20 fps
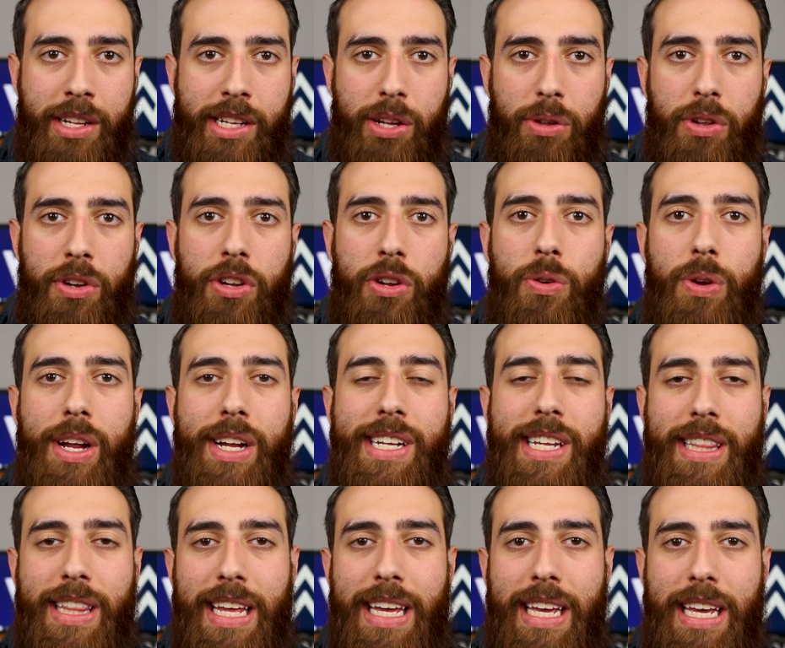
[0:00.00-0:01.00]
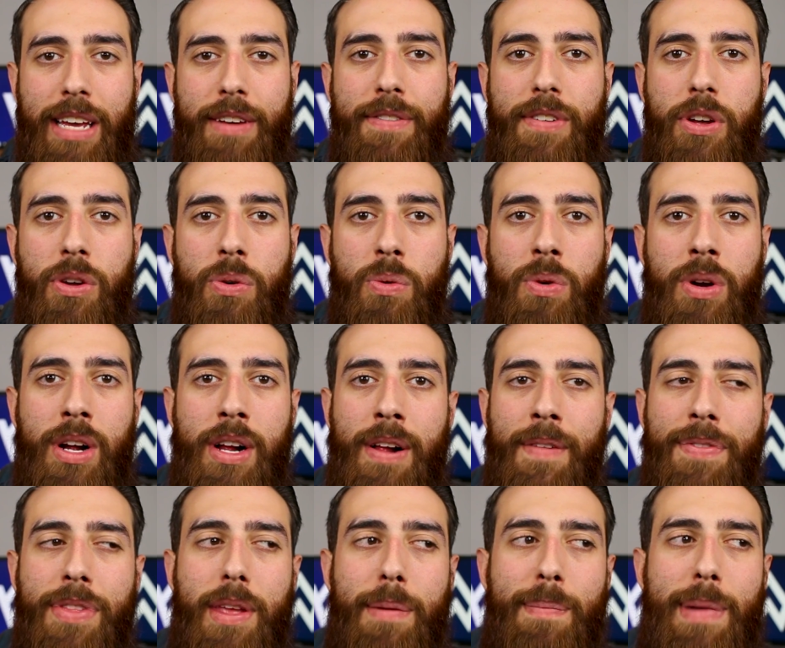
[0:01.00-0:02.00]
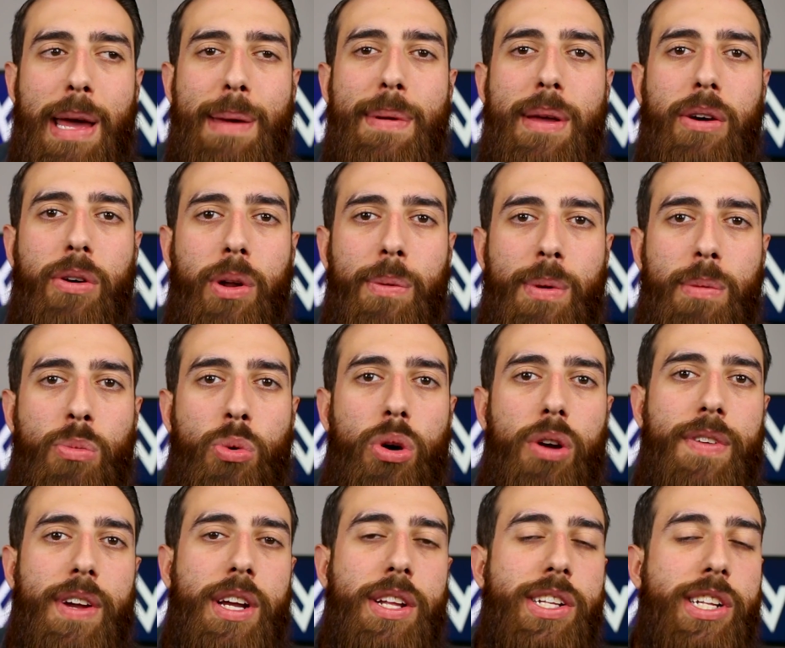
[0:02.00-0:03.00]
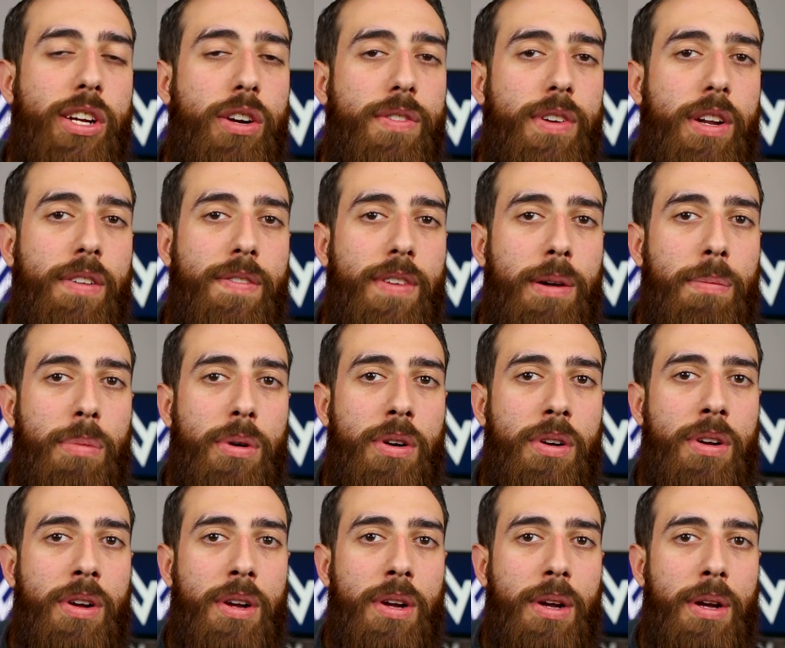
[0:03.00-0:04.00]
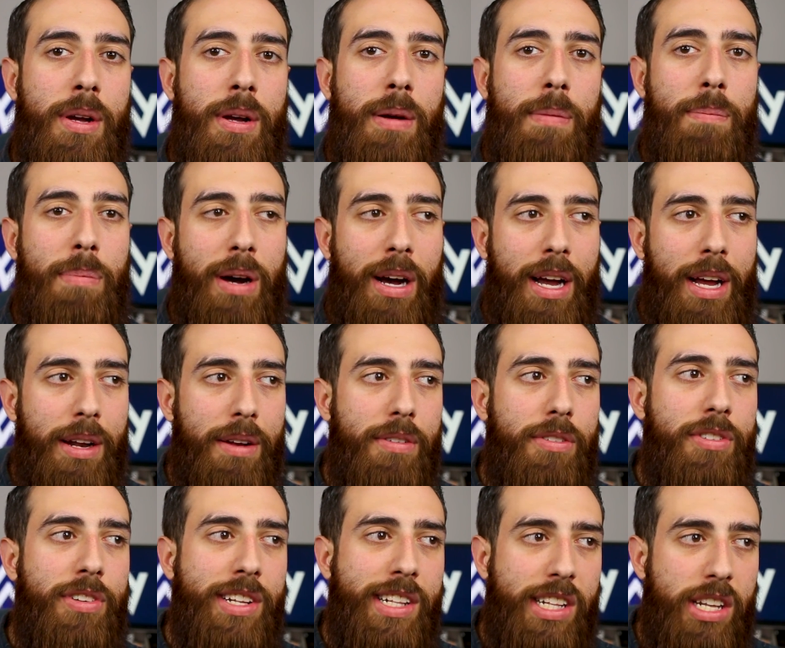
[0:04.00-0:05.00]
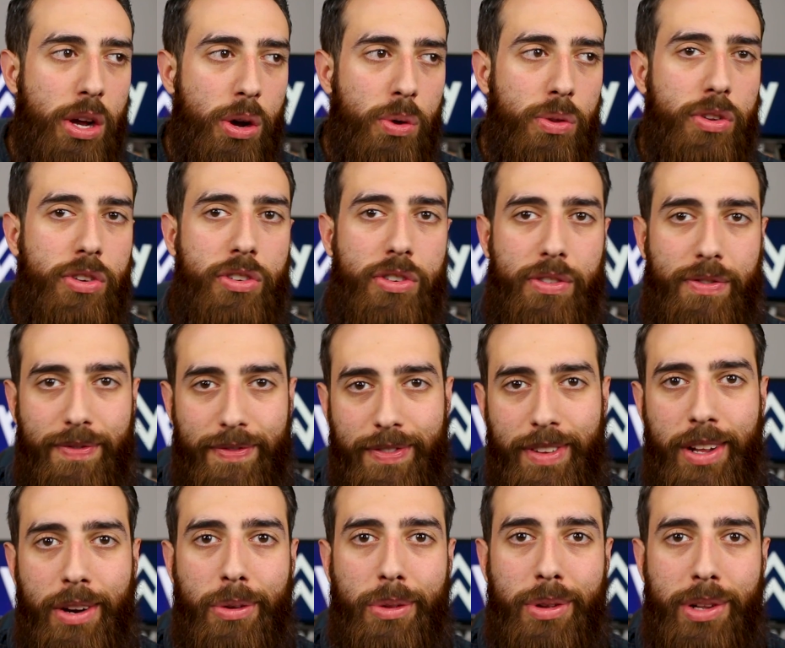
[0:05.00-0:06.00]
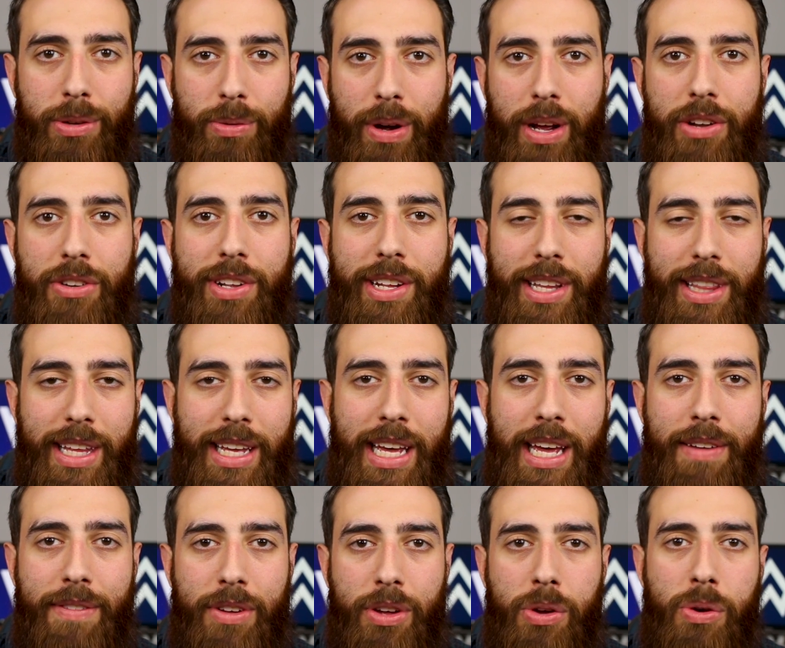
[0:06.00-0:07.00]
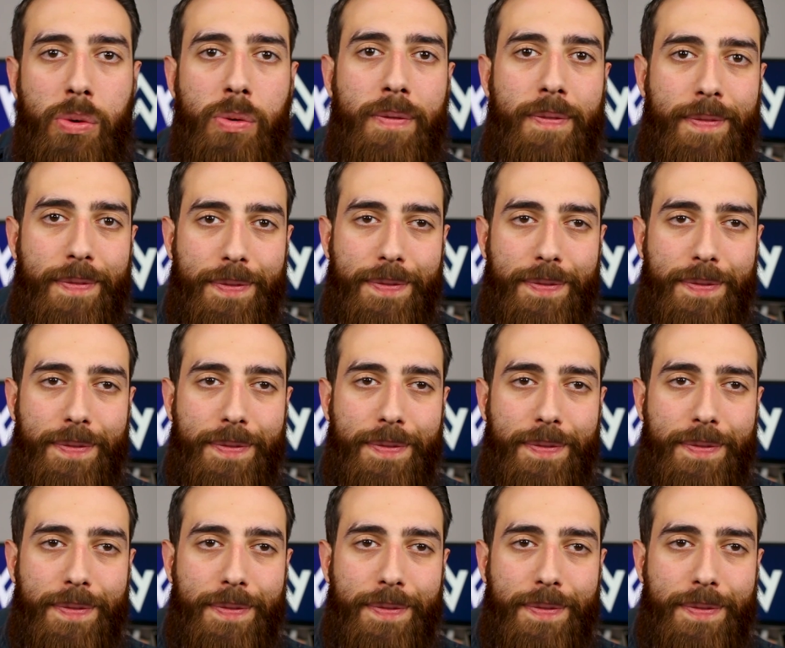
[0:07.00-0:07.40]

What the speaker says: So the 2 days that they give you, maybe a little bit more of a conservative number, but just know that those ranges that they give you,